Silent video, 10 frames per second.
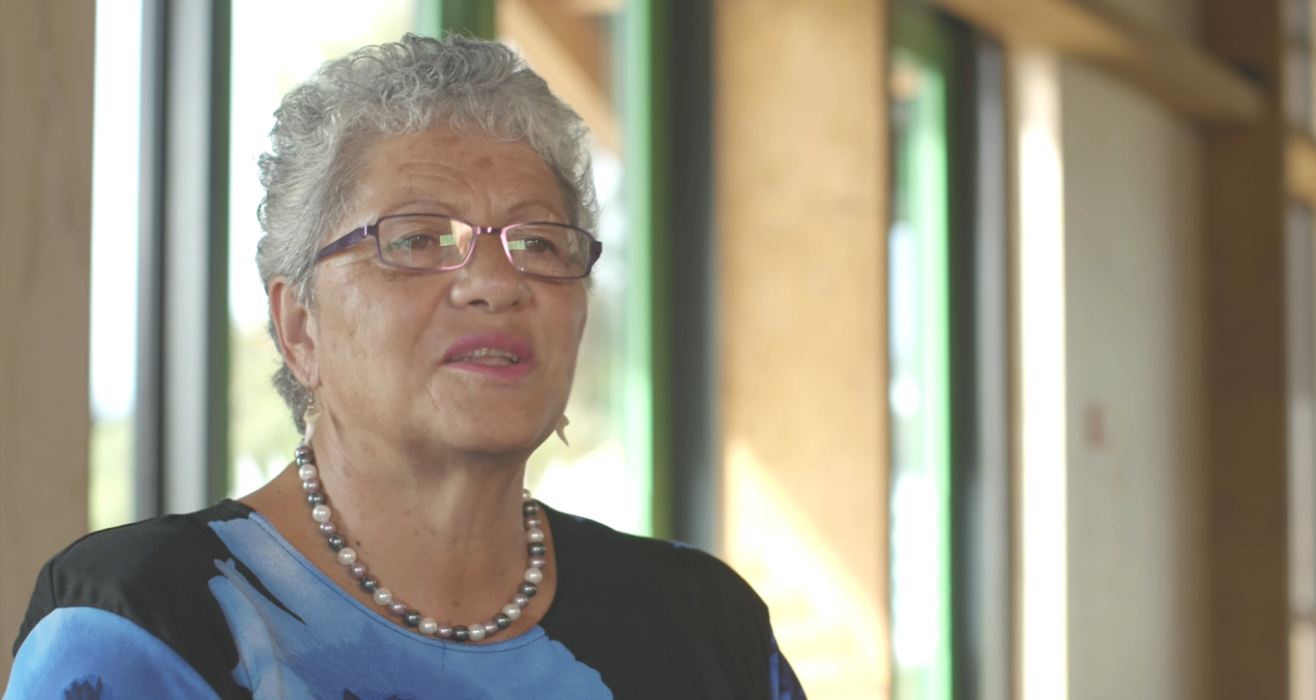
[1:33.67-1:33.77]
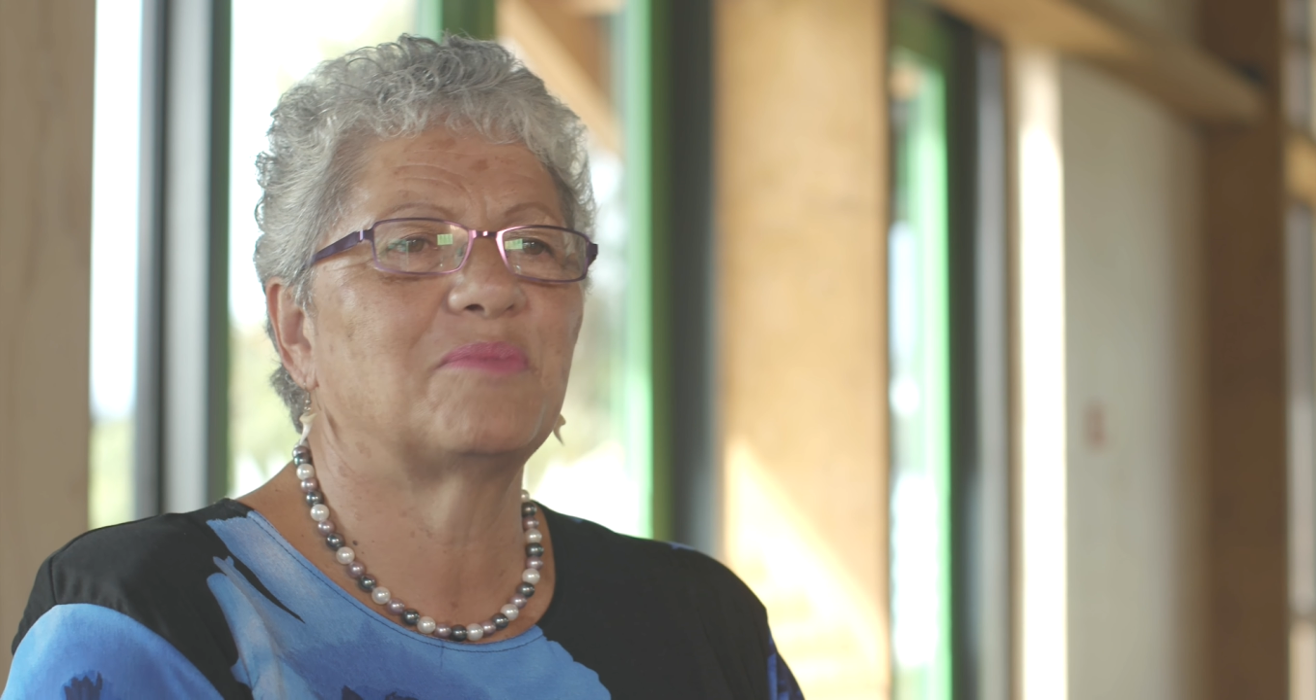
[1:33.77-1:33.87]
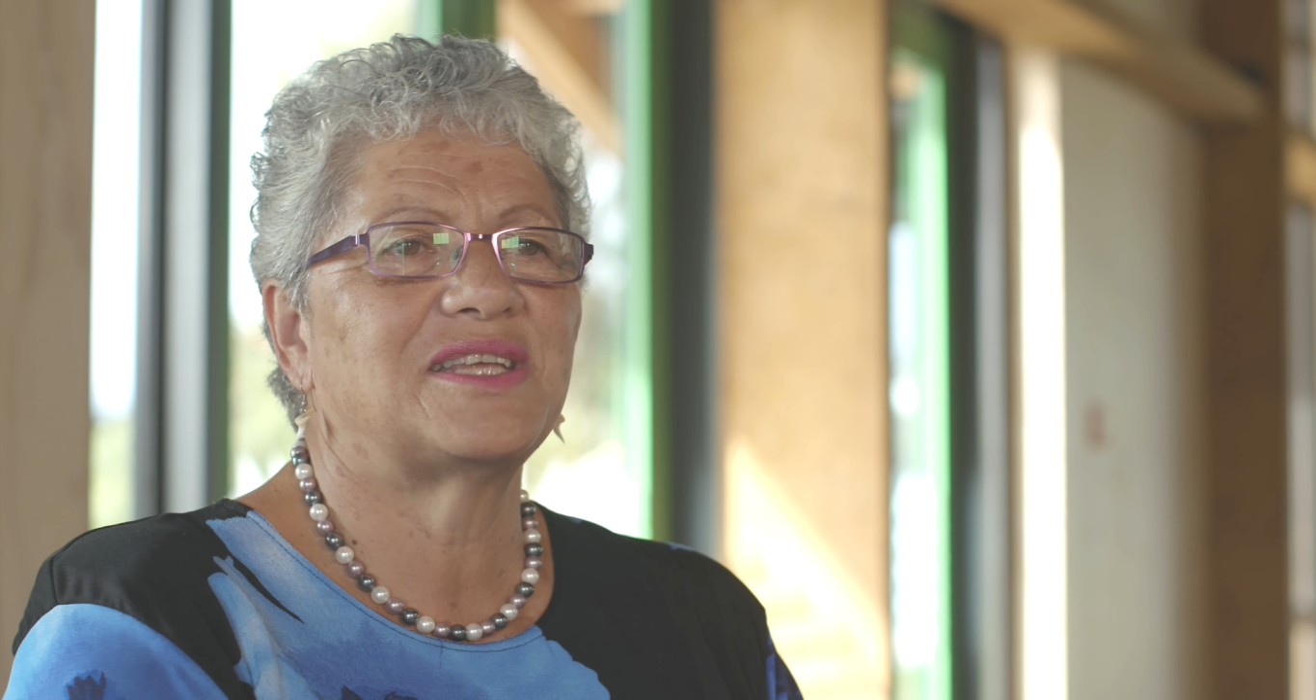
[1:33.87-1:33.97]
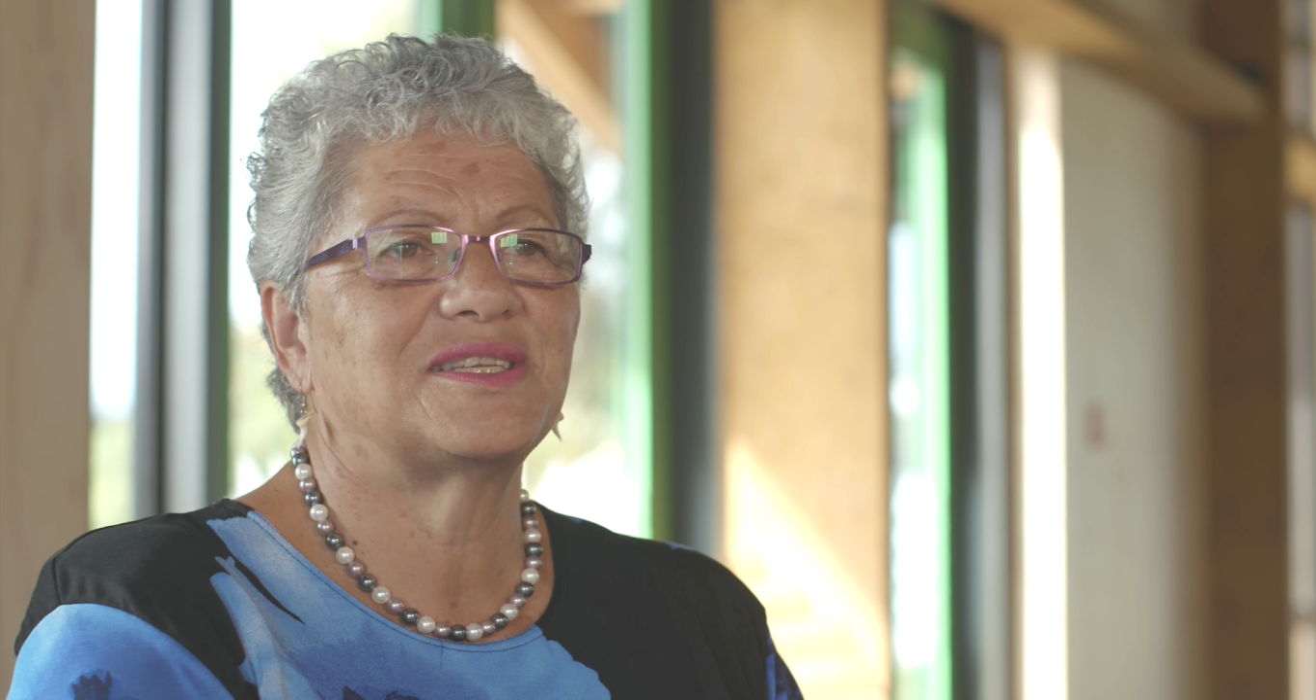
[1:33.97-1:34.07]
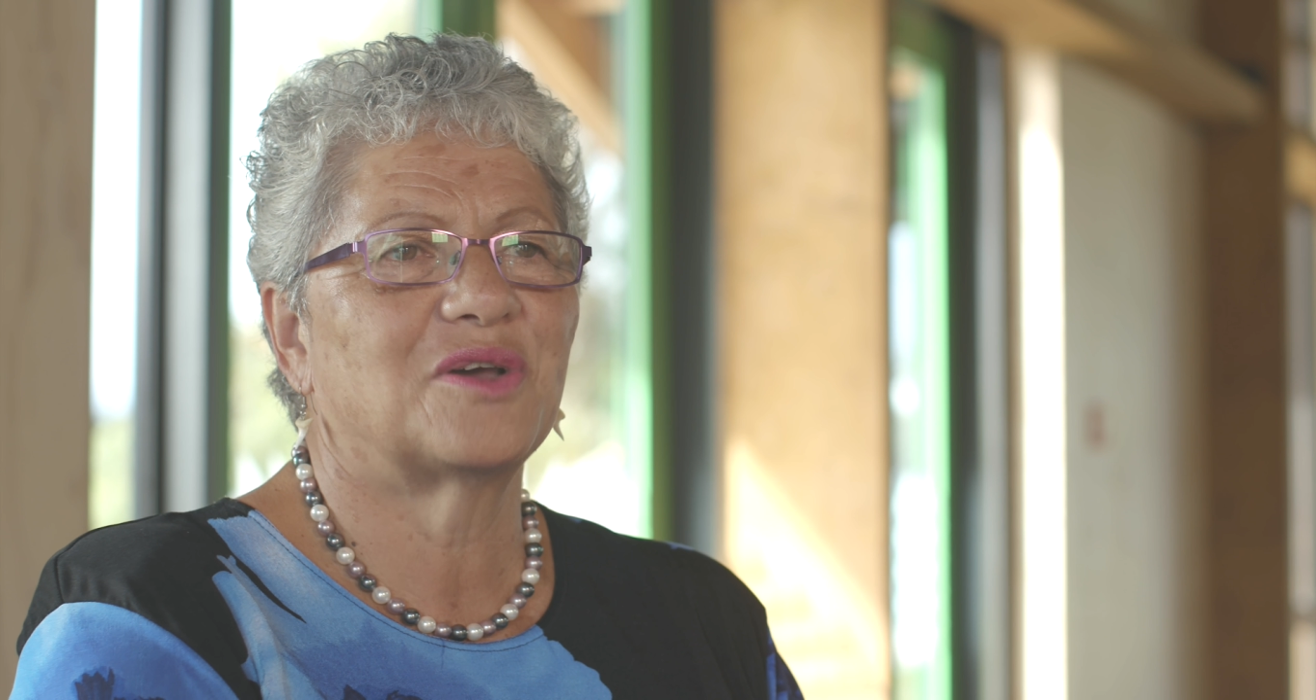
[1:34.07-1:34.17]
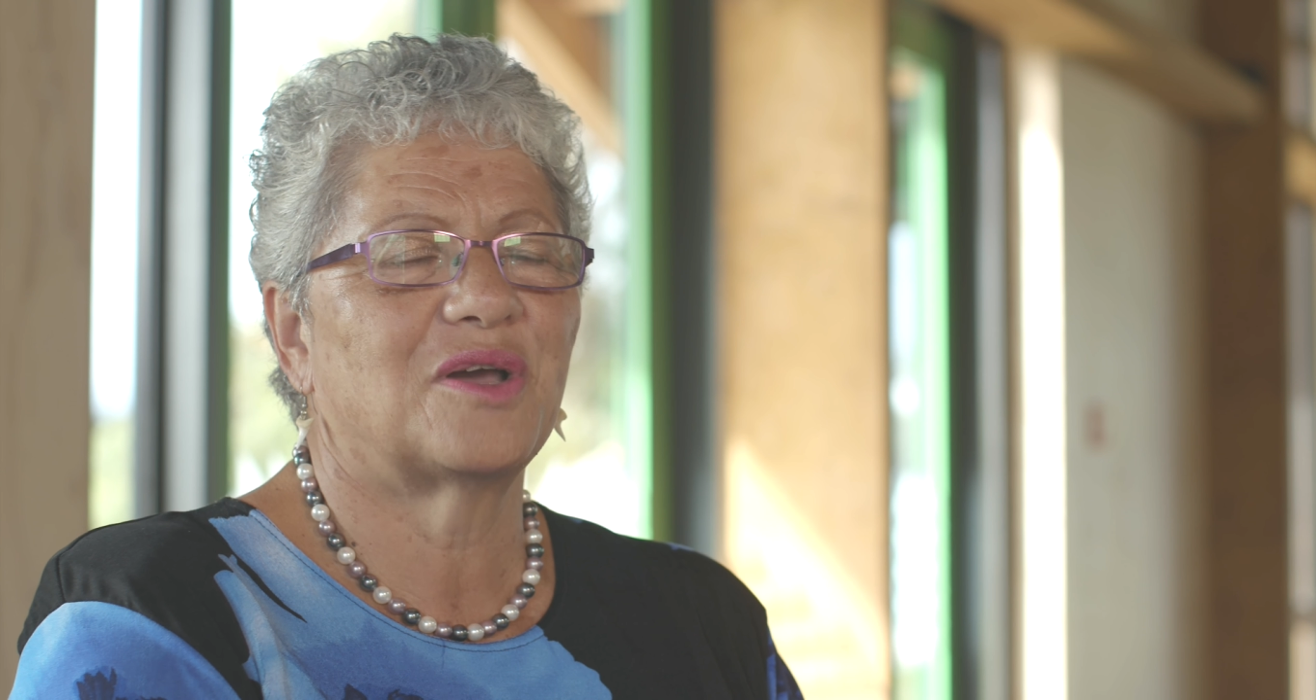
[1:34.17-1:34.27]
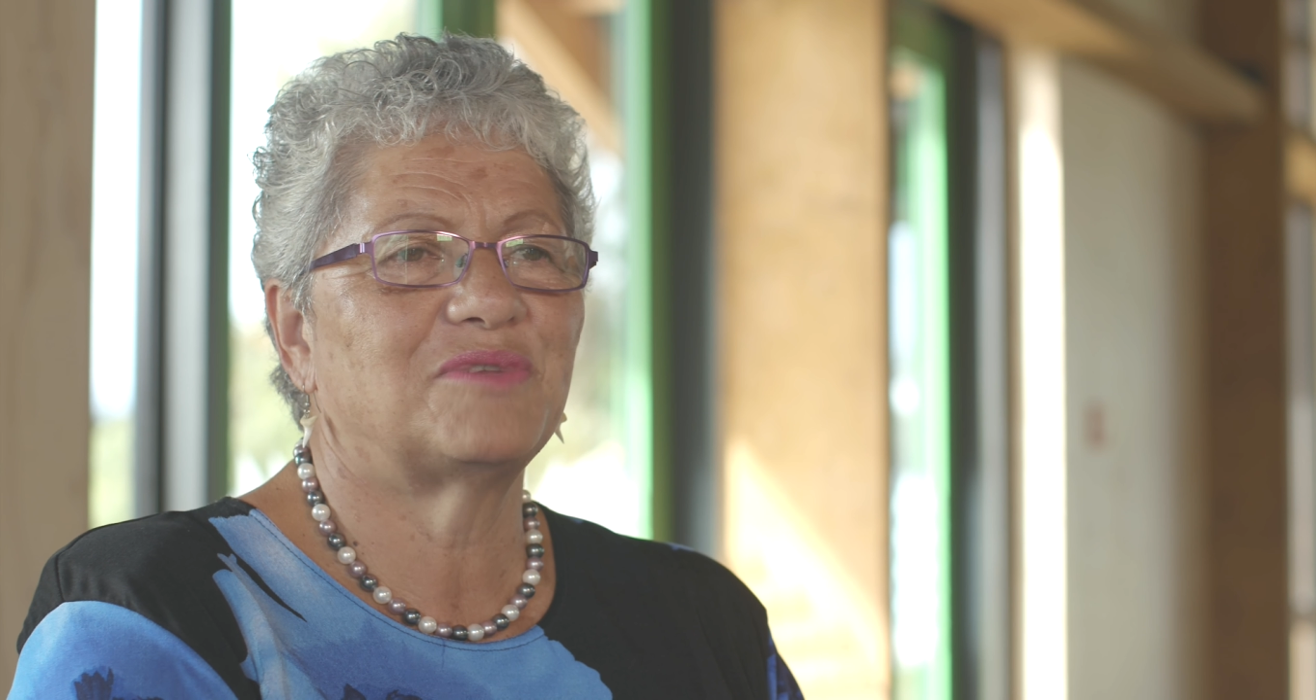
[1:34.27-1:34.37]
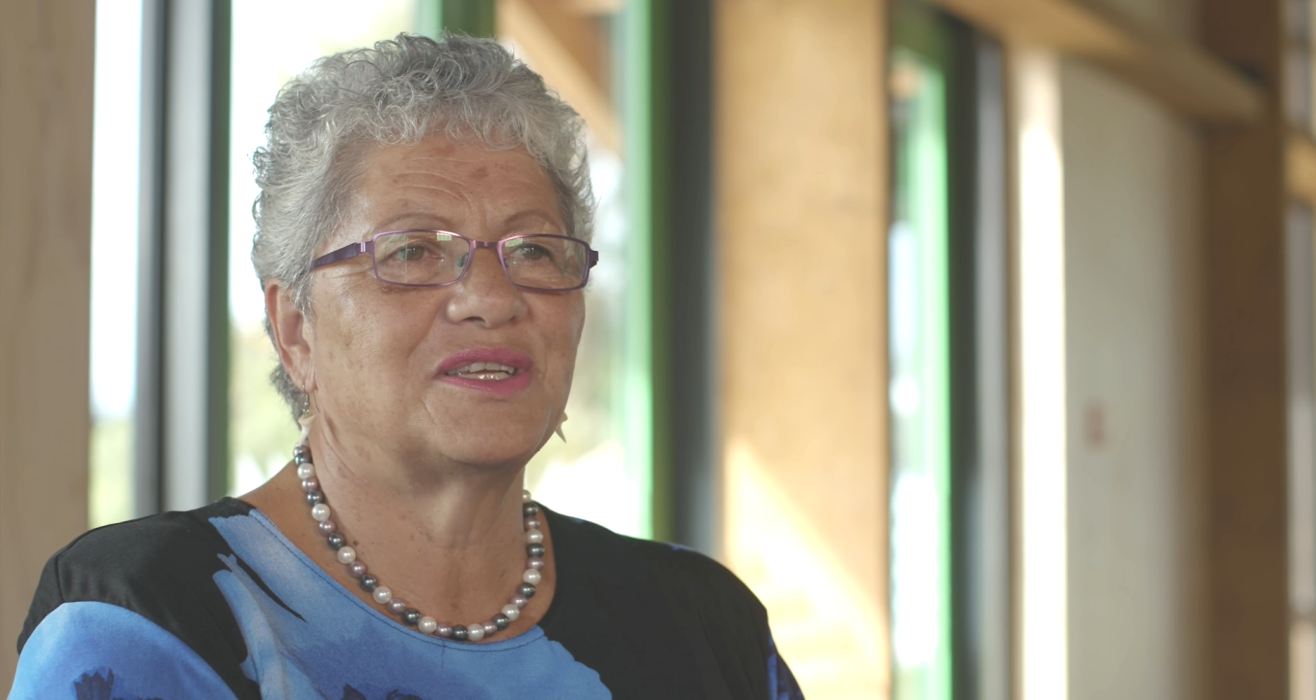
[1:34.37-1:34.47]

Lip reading: the best time